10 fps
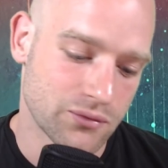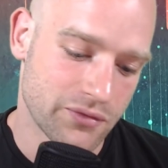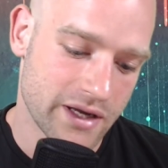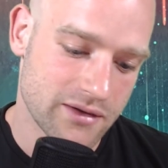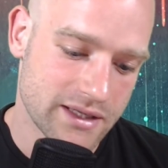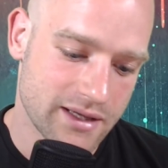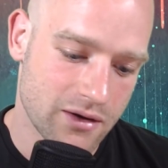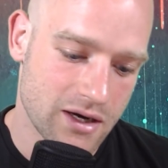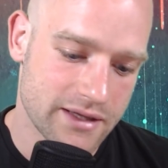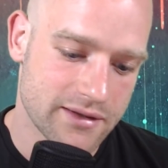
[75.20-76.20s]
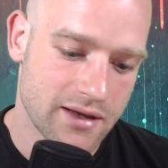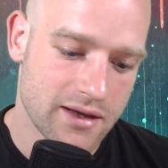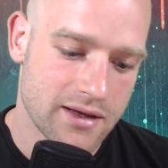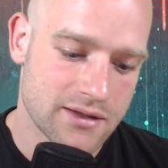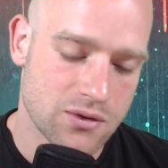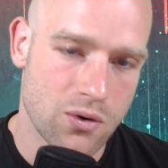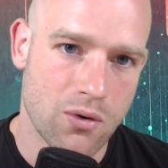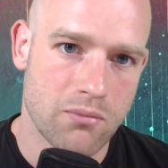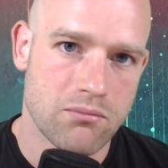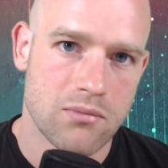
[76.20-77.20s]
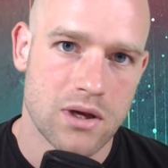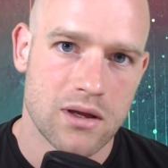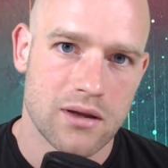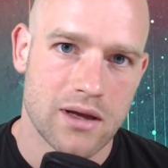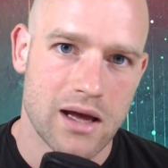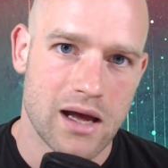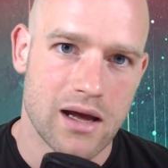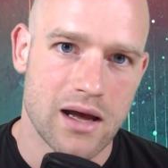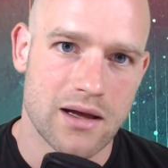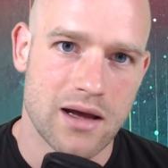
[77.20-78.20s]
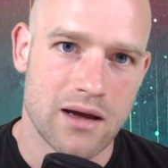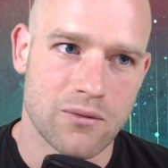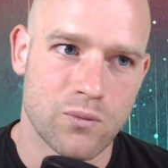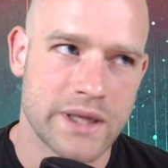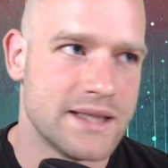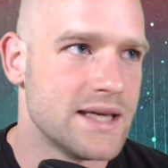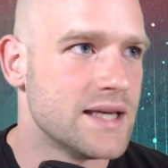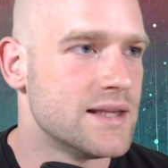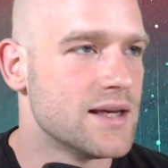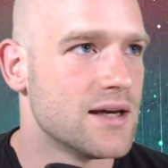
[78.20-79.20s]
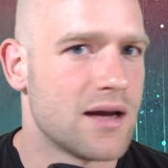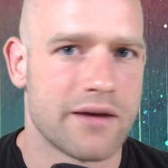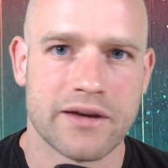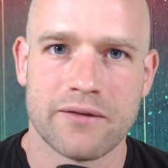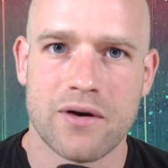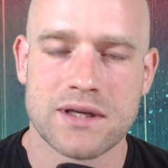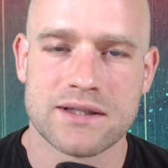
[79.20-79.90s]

finally tackle it. So we did, I think that was